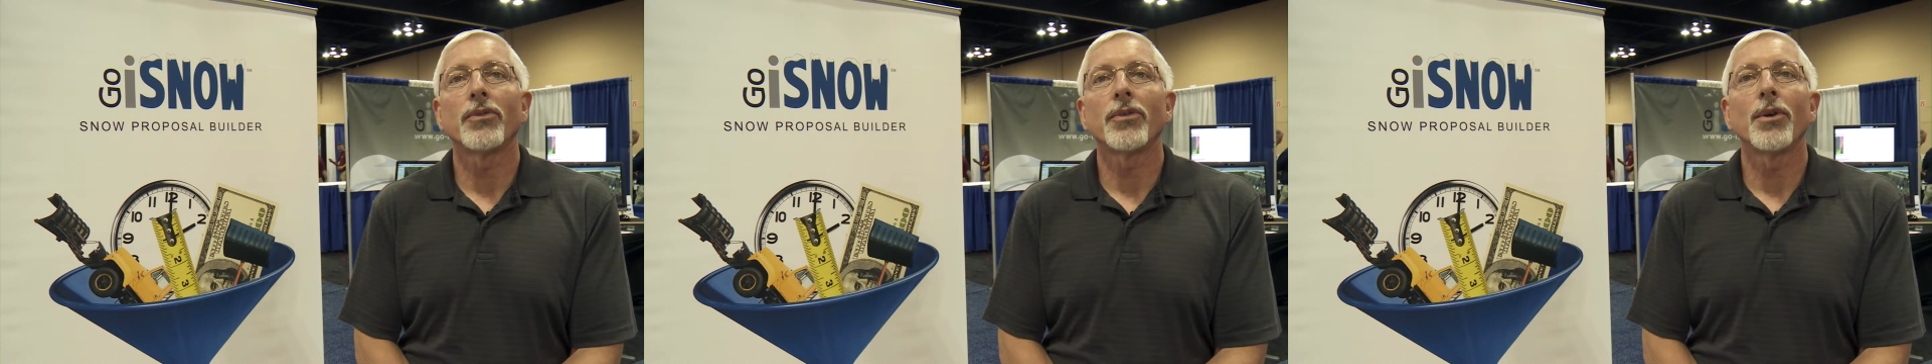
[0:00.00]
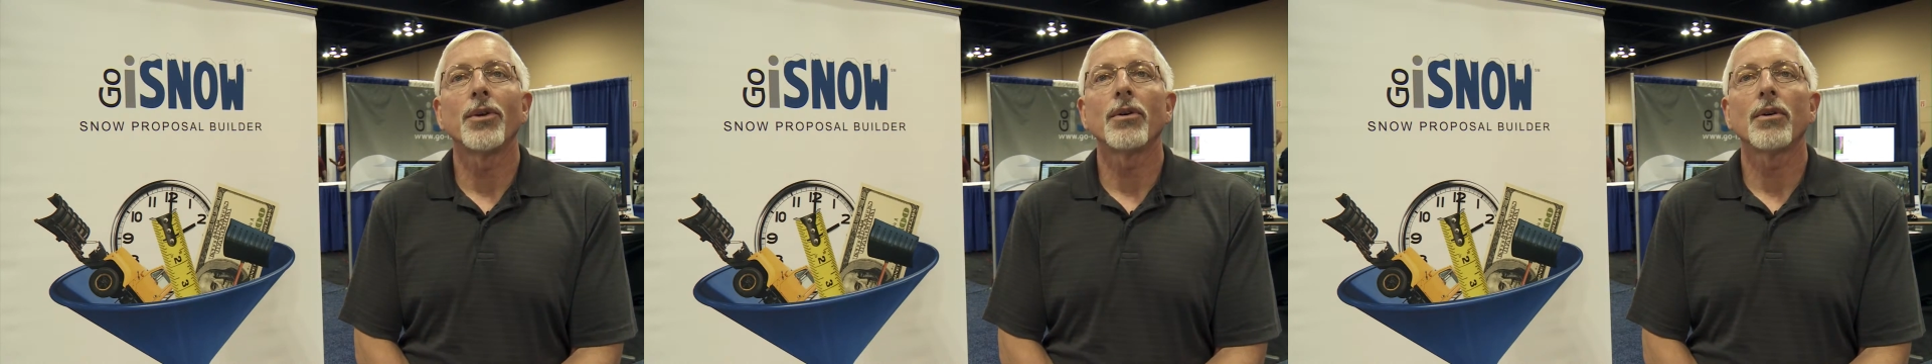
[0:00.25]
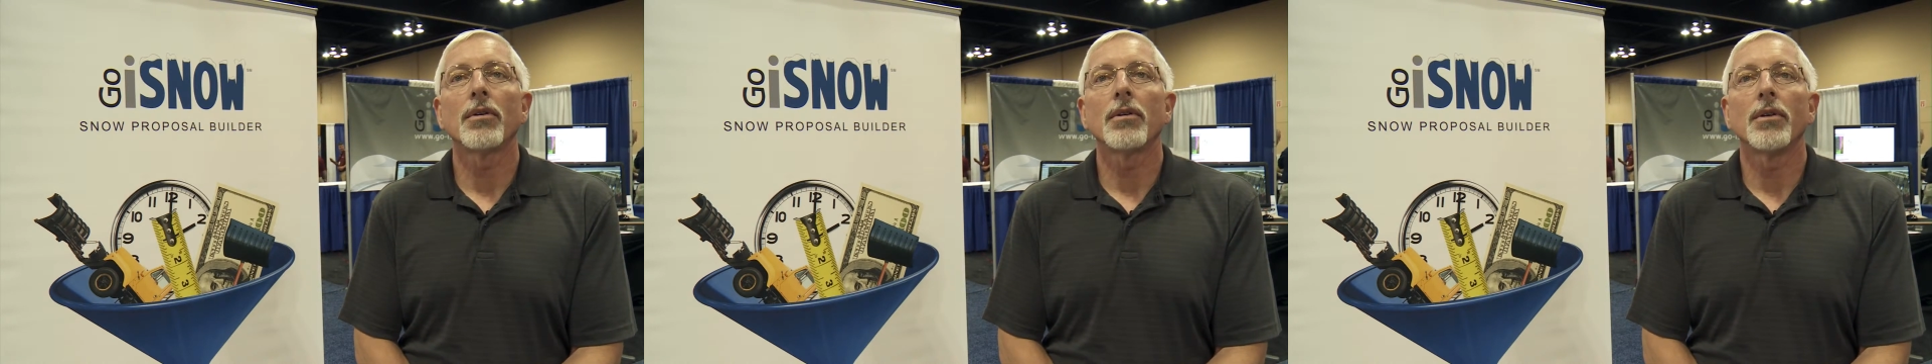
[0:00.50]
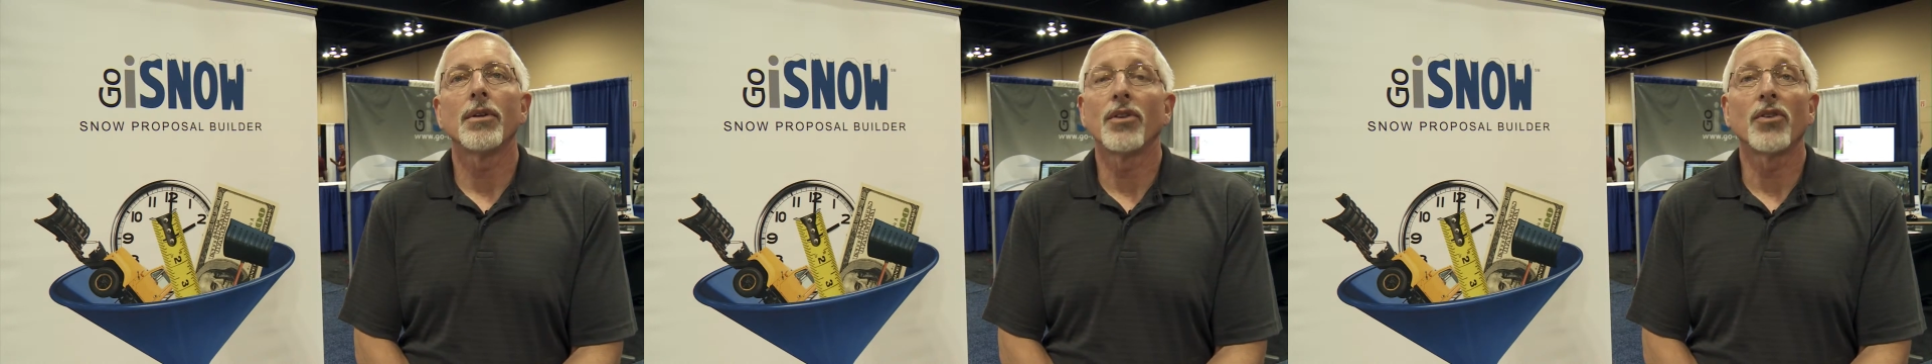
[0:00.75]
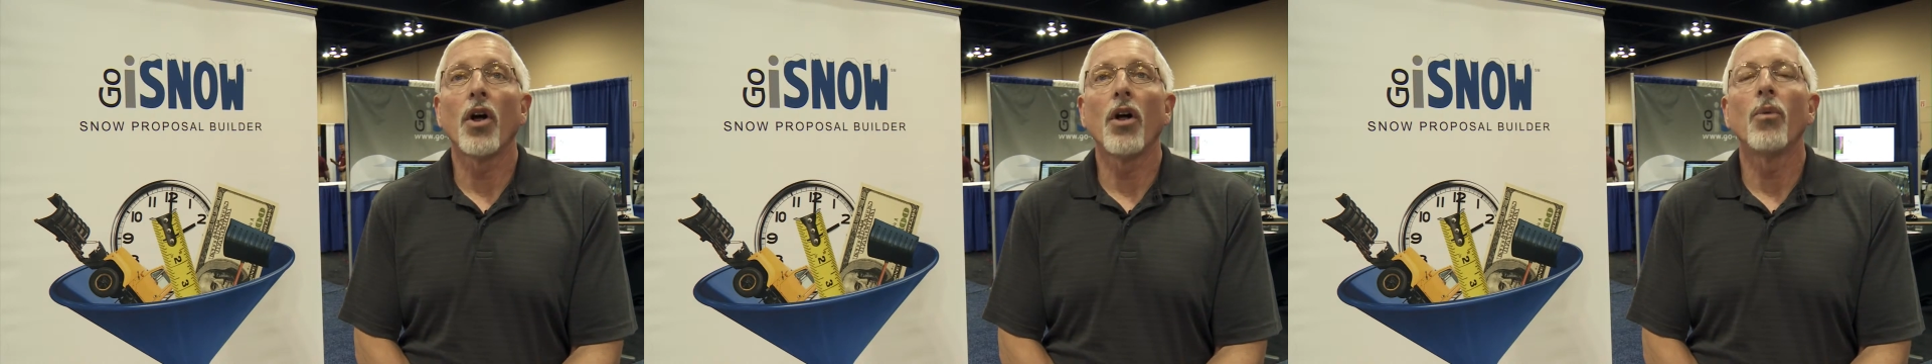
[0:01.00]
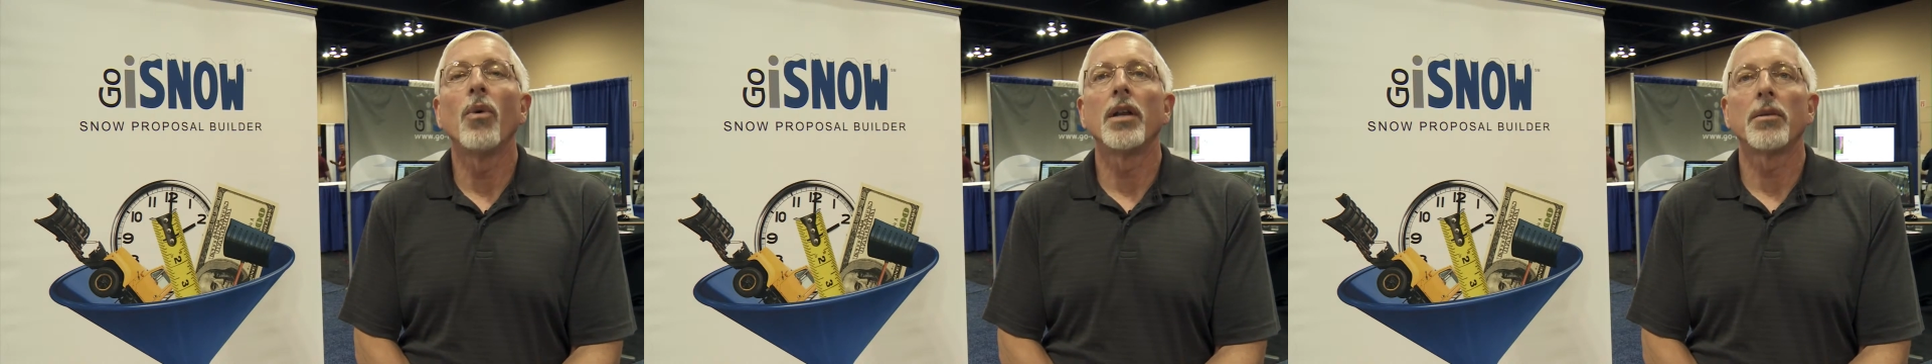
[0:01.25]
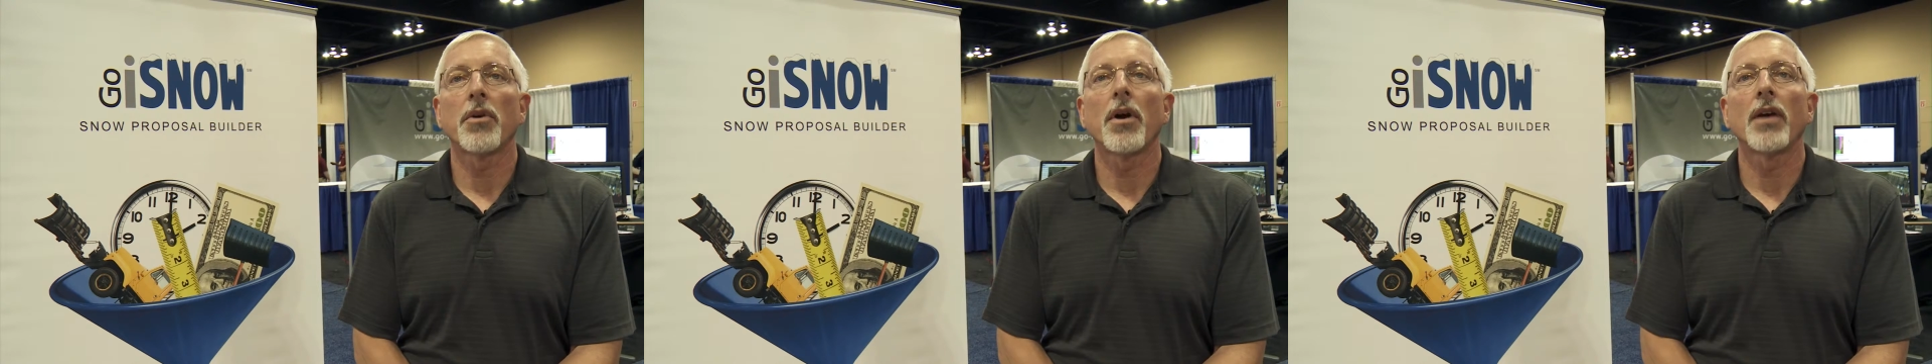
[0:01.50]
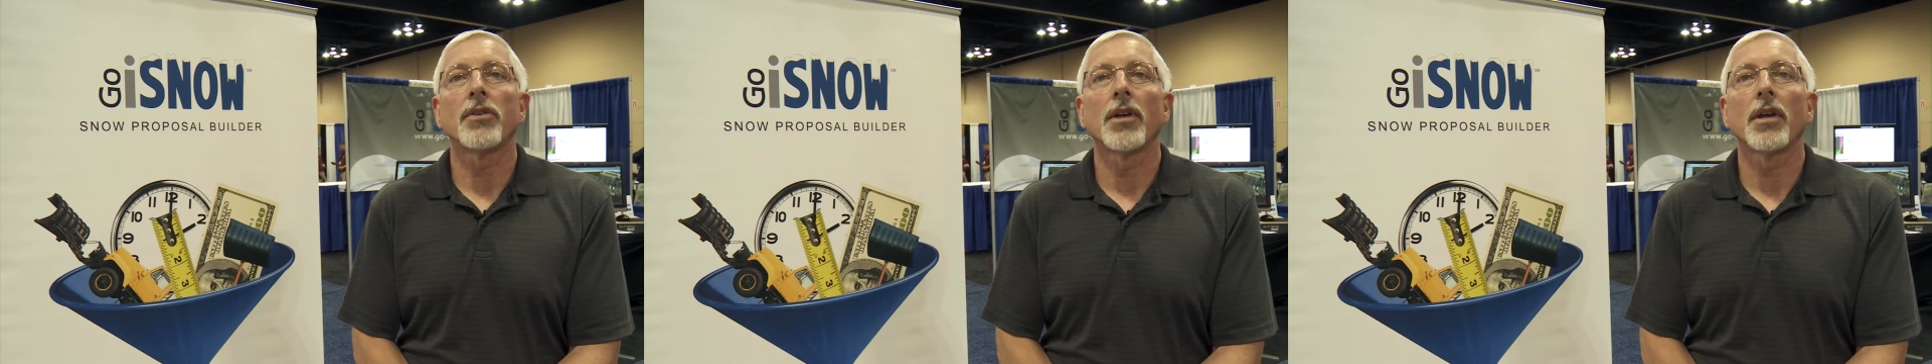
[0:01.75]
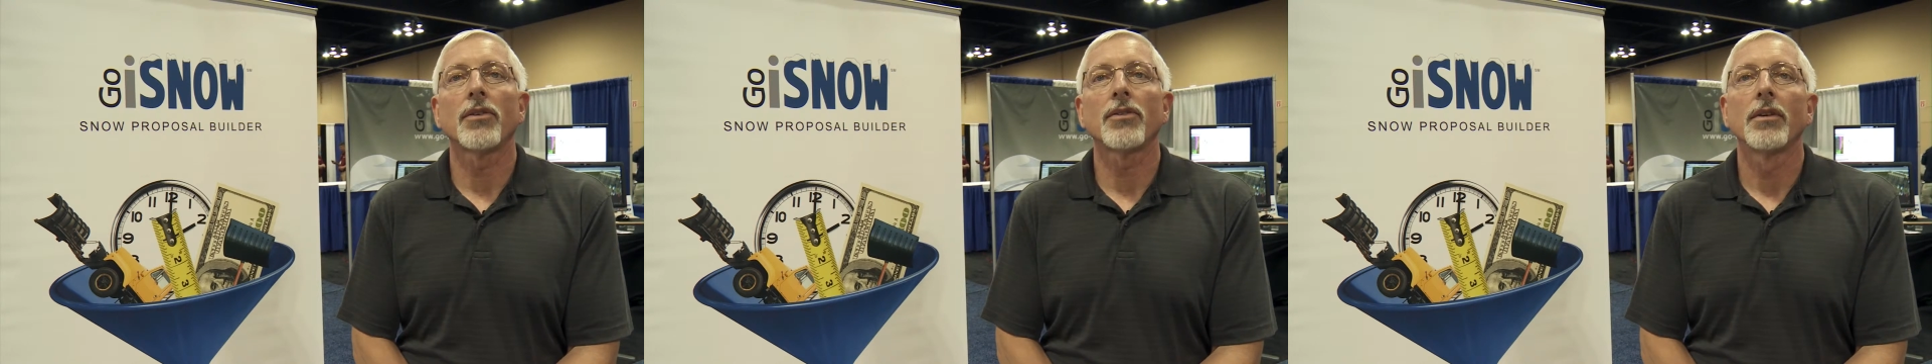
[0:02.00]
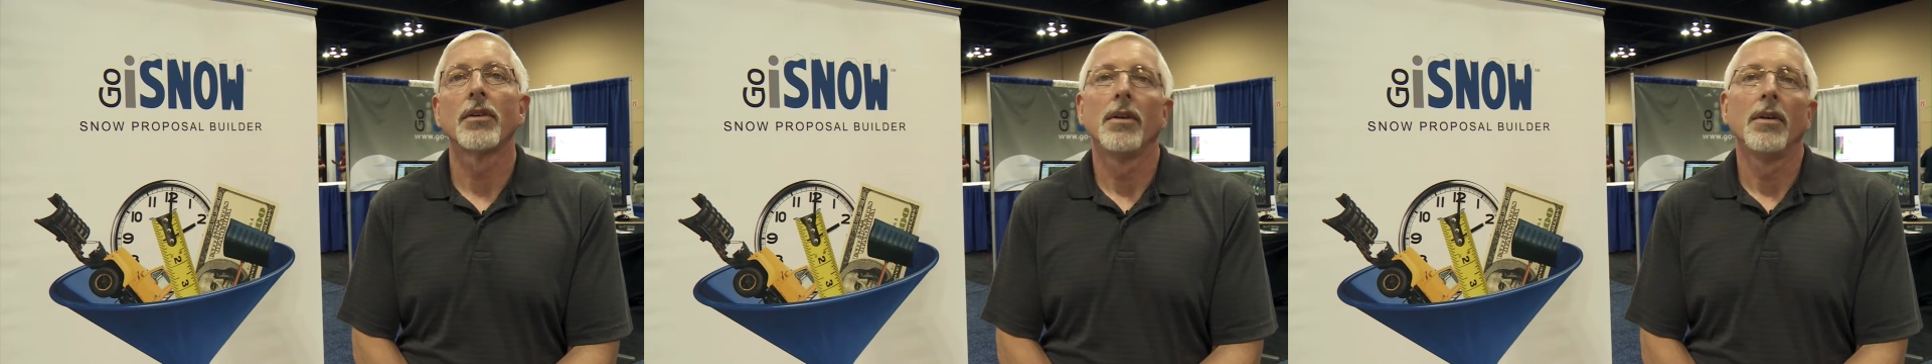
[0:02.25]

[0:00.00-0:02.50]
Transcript: so you're, it's all one process,